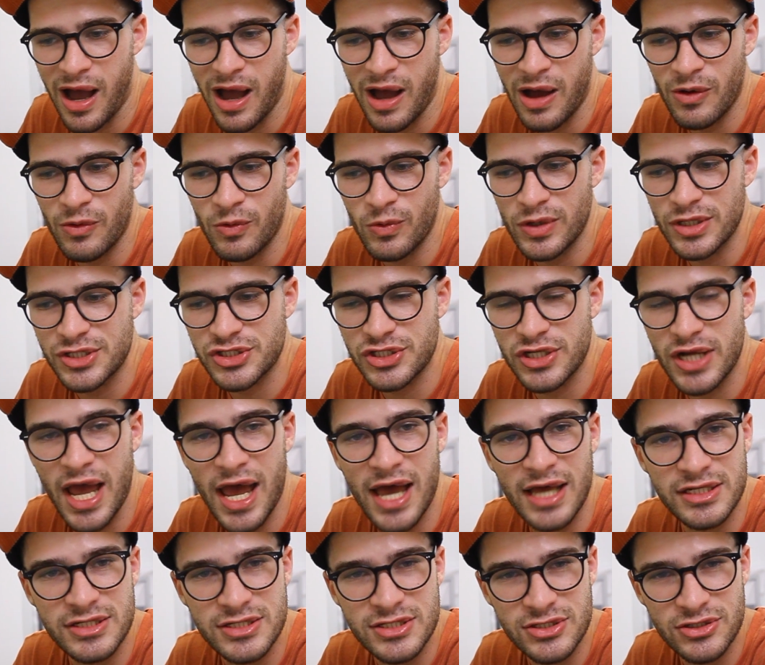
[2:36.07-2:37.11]
which
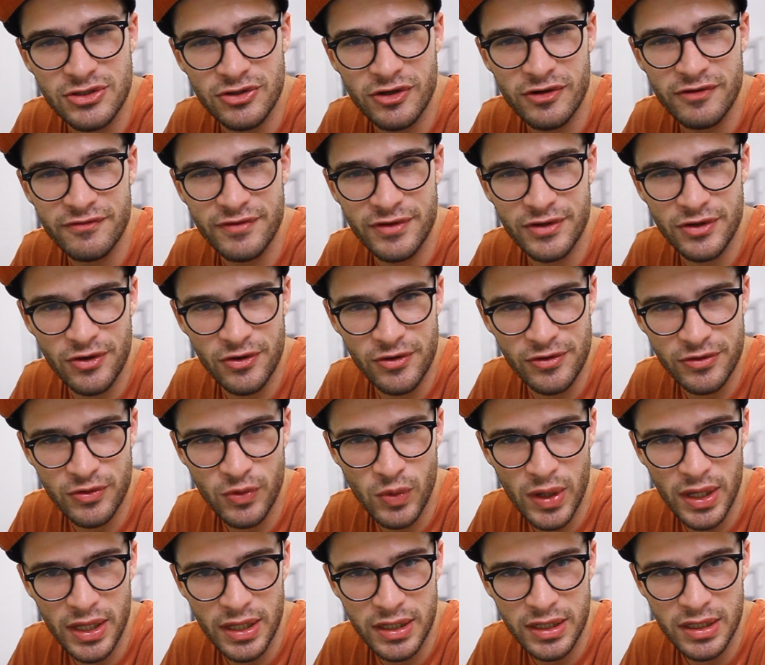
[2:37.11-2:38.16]
had Surf and
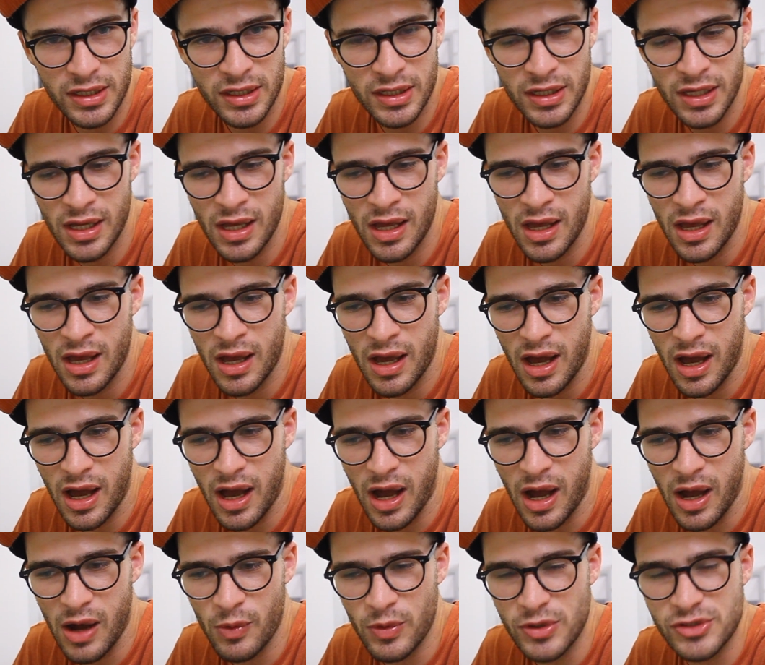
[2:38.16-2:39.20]
Earthquake,
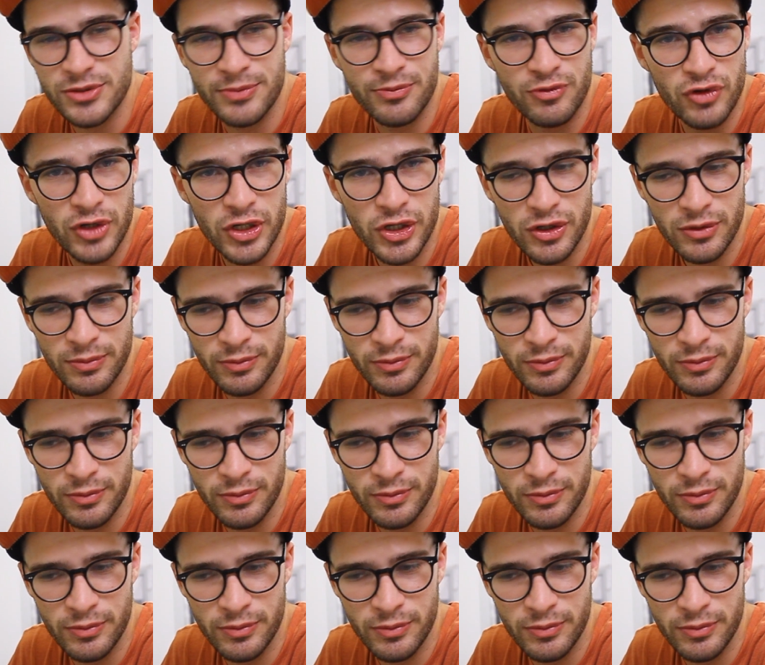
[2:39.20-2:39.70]
which are pretty good